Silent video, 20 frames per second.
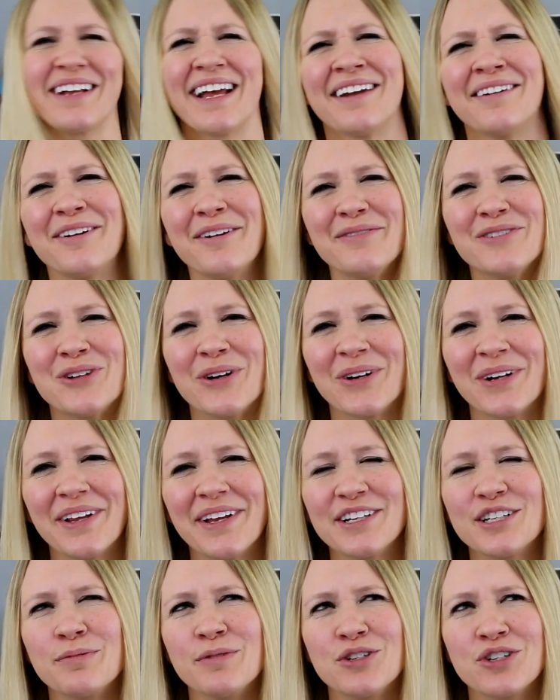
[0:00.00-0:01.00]
I don't know if Zerkaa
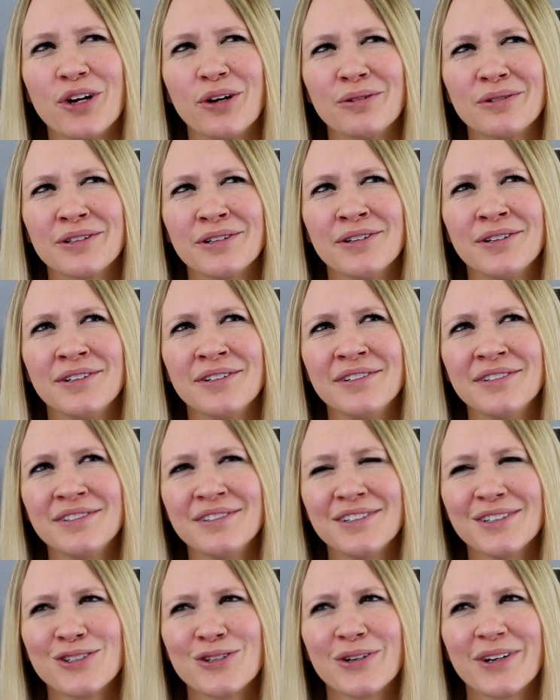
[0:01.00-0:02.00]
likes to be choked.
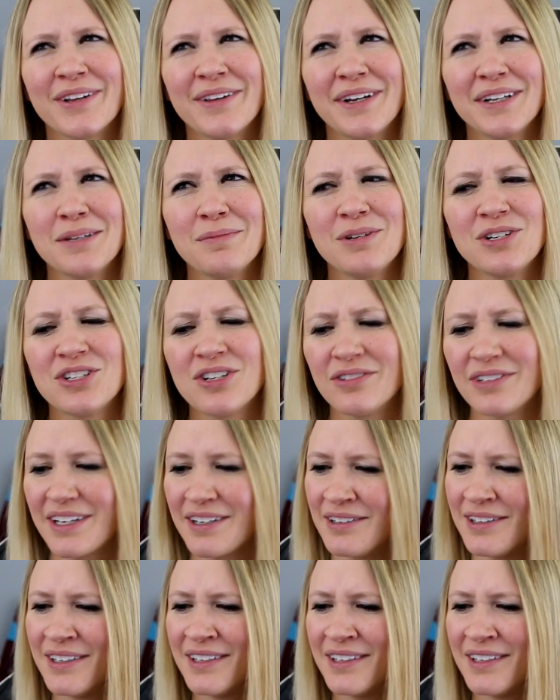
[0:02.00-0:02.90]
Does Zerkaa like to be choked?